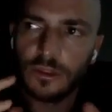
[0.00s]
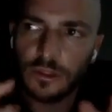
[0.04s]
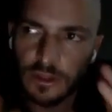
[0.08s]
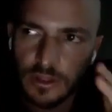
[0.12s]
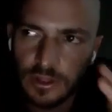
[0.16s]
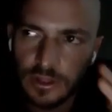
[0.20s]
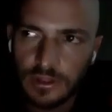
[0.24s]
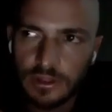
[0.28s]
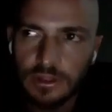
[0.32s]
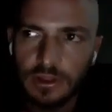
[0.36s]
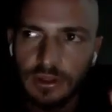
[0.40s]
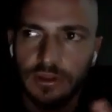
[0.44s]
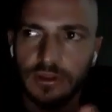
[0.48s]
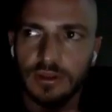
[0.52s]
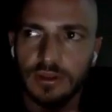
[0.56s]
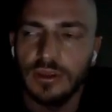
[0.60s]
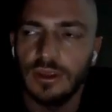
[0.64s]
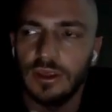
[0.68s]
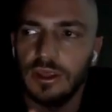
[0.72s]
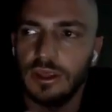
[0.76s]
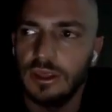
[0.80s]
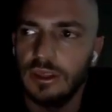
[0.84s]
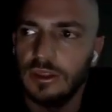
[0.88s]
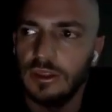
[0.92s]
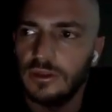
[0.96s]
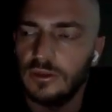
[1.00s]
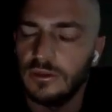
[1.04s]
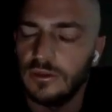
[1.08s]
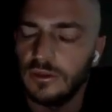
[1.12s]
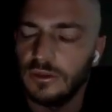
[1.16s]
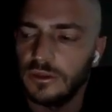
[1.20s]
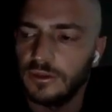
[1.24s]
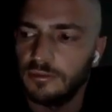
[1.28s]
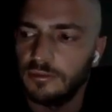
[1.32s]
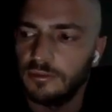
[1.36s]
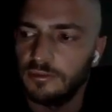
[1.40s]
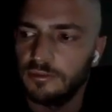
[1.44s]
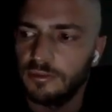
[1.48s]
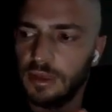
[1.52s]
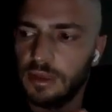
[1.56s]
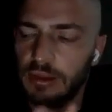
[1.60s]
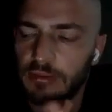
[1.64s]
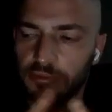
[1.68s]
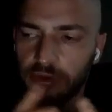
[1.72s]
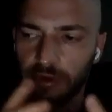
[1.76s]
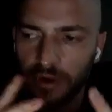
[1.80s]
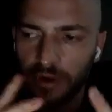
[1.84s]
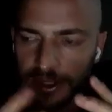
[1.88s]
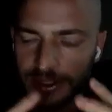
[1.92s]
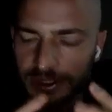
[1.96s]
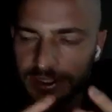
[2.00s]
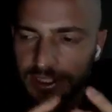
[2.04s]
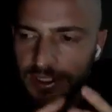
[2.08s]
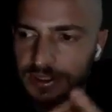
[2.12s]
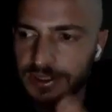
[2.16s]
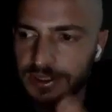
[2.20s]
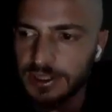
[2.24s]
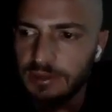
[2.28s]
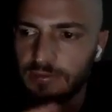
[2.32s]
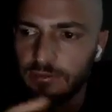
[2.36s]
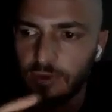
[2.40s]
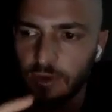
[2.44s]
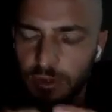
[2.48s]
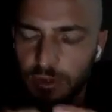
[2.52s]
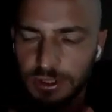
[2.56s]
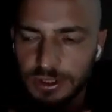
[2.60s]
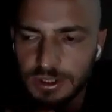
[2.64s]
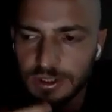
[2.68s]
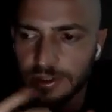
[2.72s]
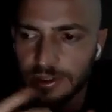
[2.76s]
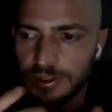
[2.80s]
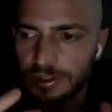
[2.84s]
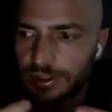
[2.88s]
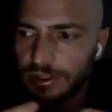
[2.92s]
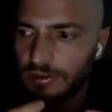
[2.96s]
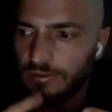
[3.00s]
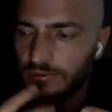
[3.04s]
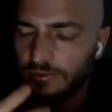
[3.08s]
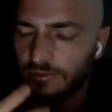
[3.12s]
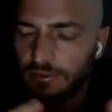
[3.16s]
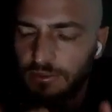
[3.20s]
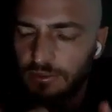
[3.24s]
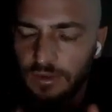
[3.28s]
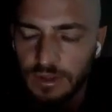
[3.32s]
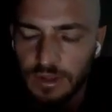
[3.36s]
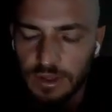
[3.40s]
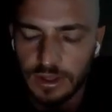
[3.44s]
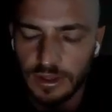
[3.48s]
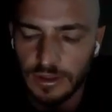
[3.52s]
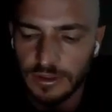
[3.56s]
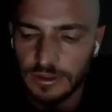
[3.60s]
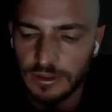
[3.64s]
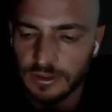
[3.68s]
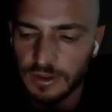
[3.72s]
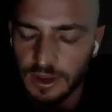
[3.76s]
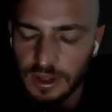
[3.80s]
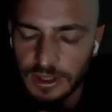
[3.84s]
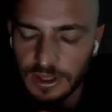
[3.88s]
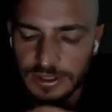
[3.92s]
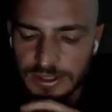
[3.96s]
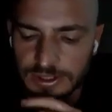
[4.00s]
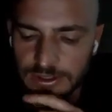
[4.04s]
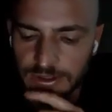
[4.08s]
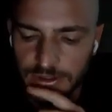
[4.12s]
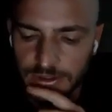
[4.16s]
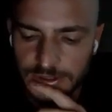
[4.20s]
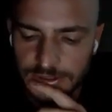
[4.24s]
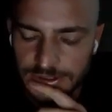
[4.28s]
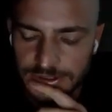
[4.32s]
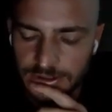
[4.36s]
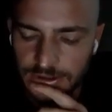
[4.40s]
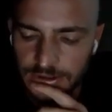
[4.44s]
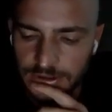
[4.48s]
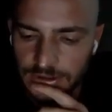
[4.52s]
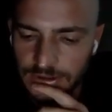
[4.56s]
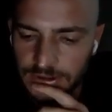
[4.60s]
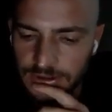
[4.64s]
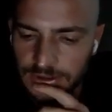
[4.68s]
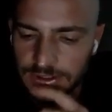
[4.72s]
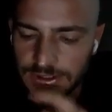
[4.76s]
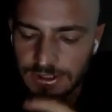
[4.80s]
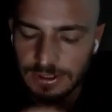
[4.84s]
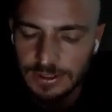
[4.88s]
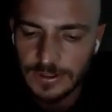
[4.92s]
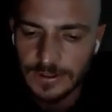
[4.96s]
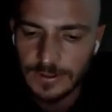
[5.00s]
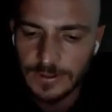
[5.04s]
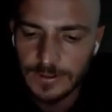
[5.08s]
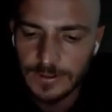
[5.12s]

thinking and processing emotions and thoughts and all these other things.